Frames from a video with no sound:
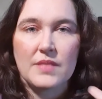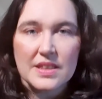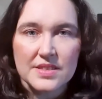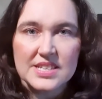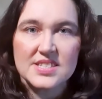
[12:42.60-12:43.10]

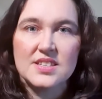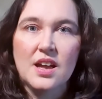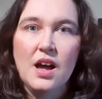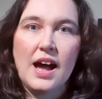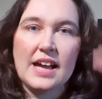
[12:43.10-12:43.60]
this,
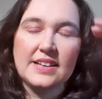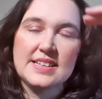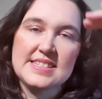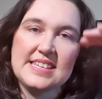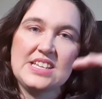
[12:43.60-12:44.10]
I
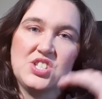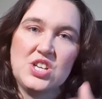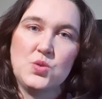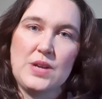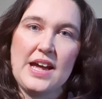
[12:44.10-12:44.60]
can see it
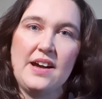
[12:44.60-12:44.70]
scheduled out,